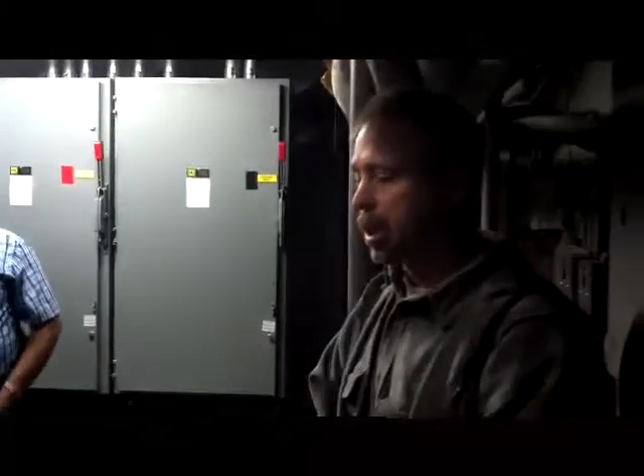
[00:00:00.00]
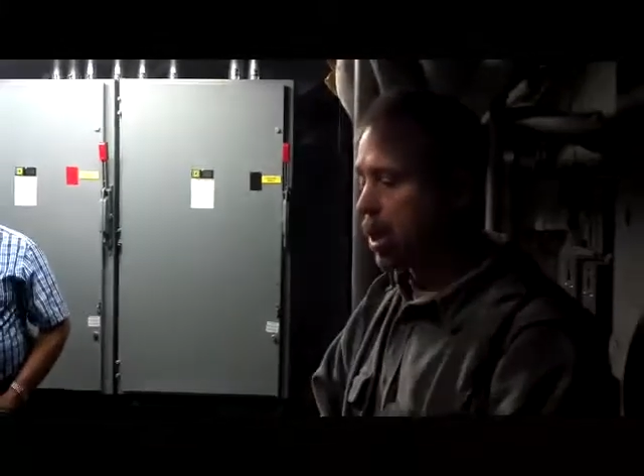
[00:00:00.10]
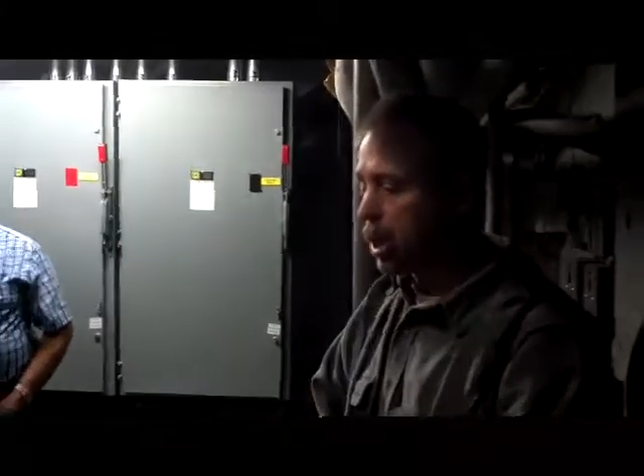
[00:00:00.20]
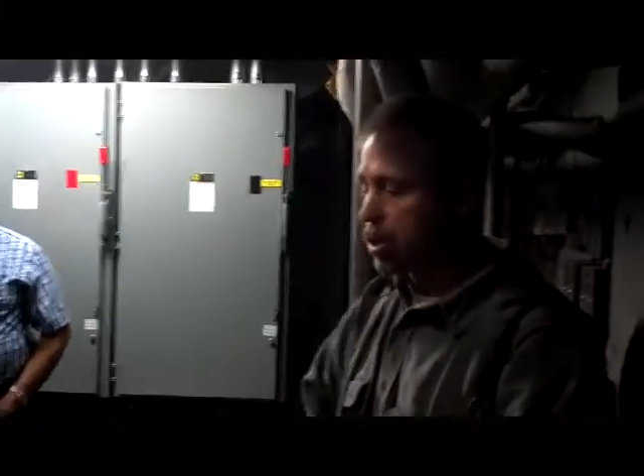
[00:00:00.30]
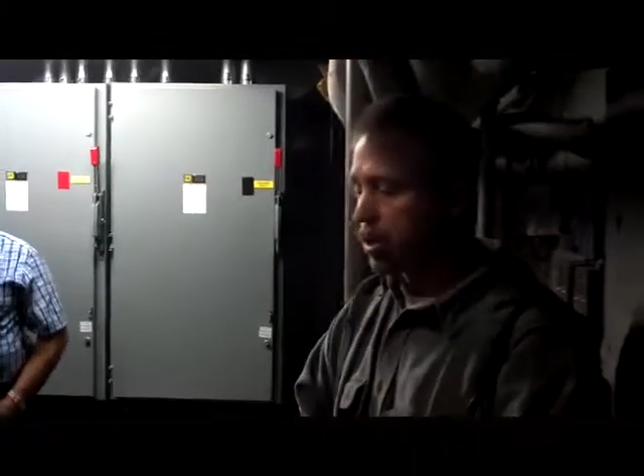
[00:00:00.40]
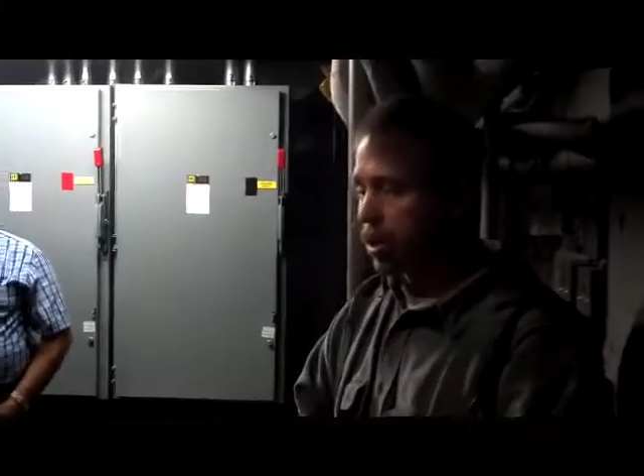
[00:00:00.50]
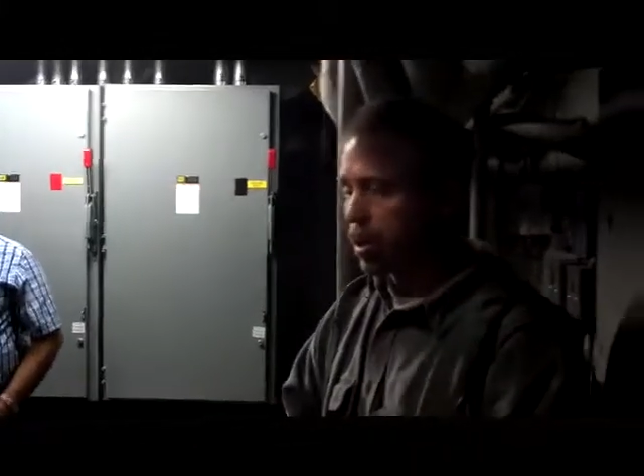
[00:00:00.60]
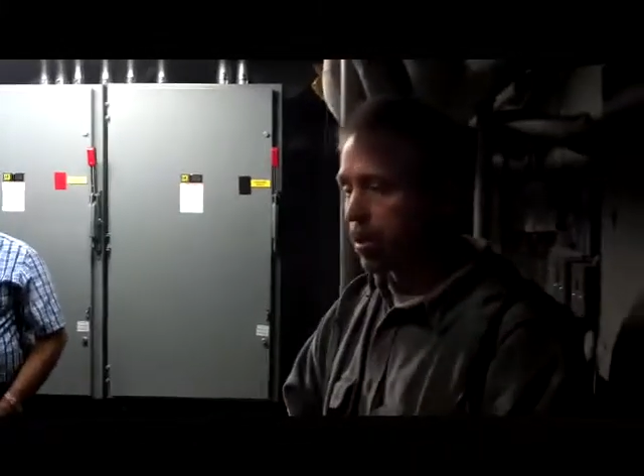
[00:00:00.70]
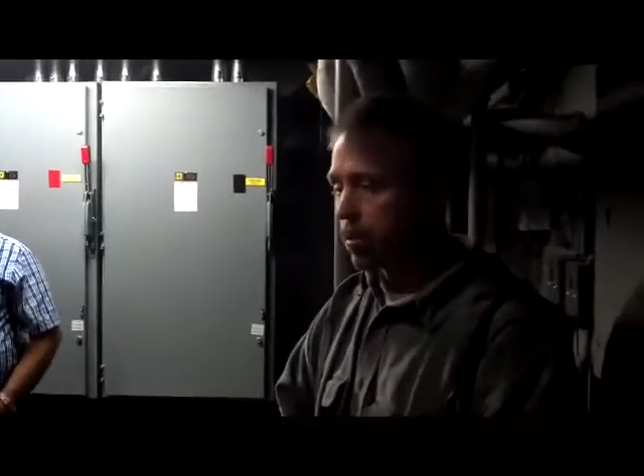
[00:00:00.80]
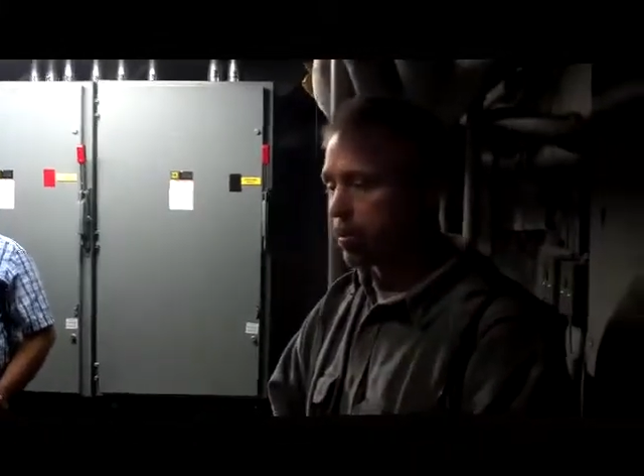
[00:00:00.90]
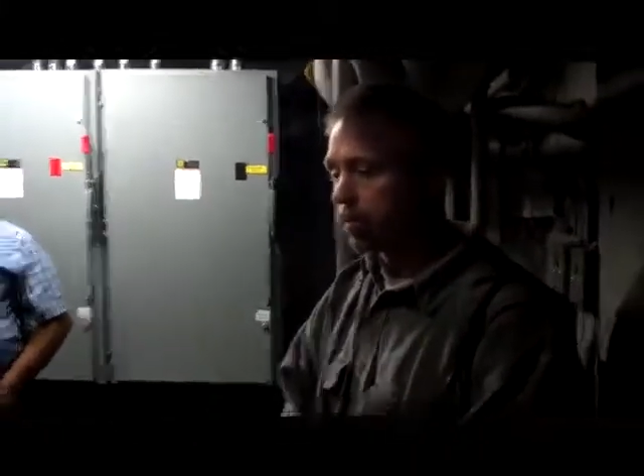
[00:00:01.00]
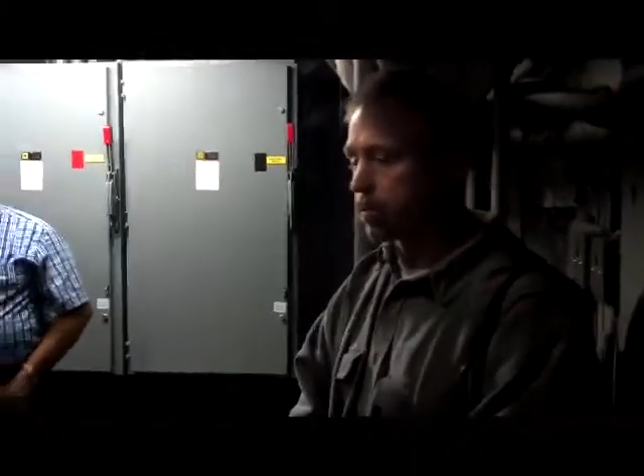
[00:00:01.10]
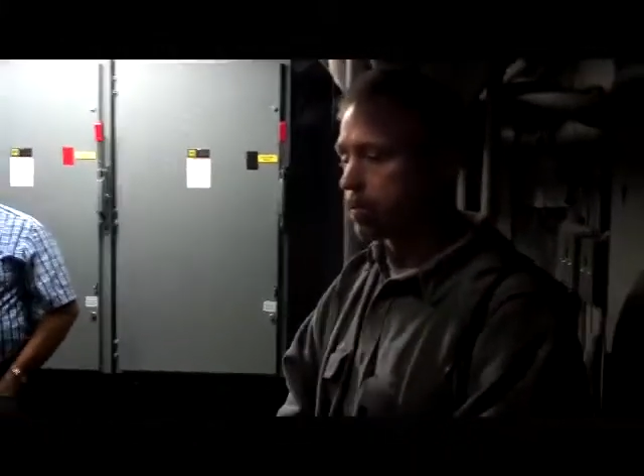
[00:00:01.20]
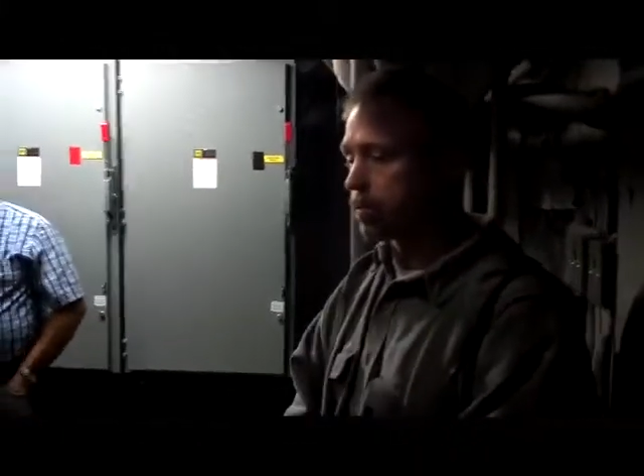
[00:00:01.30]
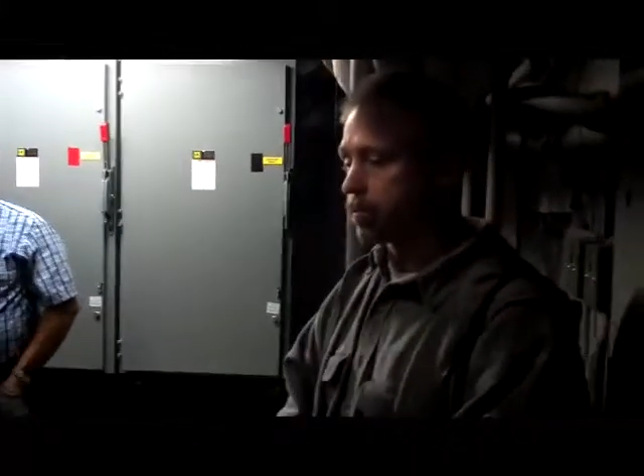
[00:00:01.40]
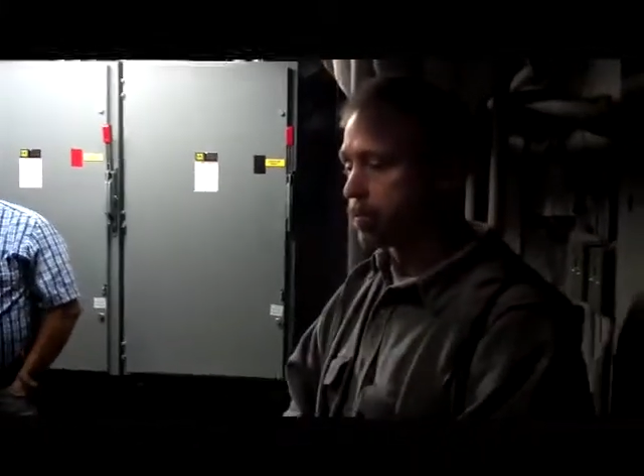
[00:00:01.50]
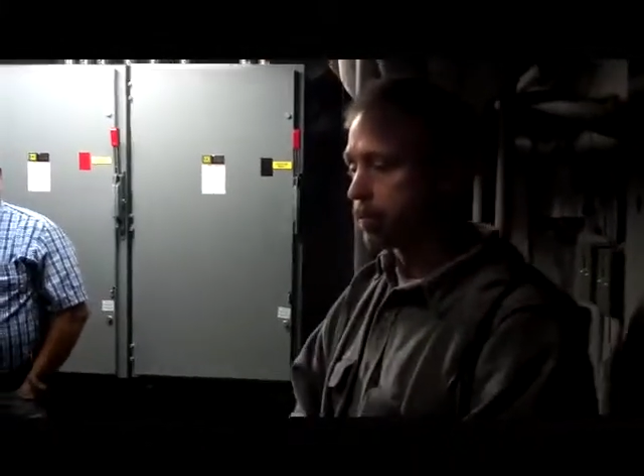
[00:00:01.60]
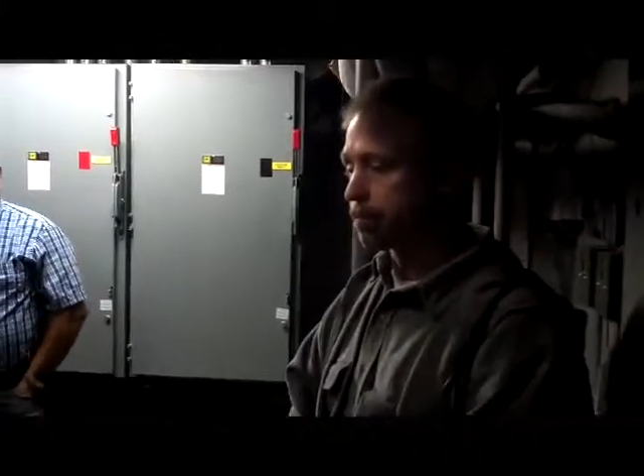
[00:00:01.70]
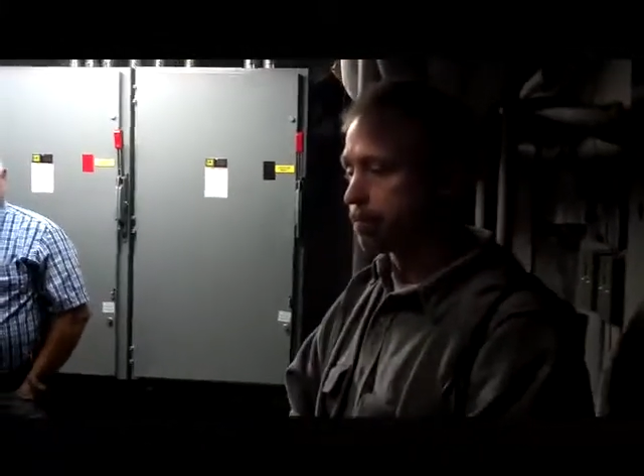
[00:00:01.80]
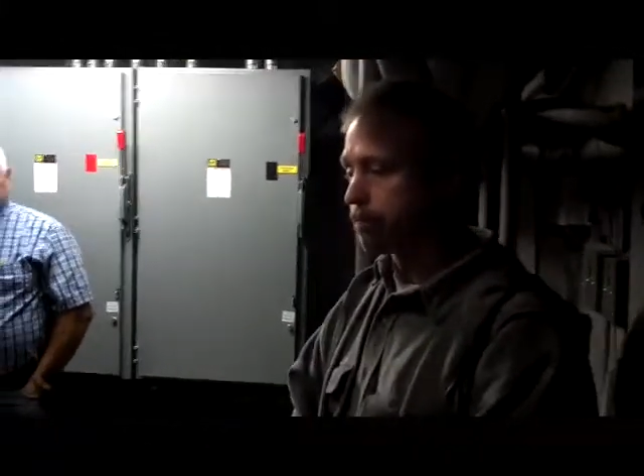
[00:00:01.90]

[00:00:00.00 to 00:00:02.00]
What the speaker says: So the management of the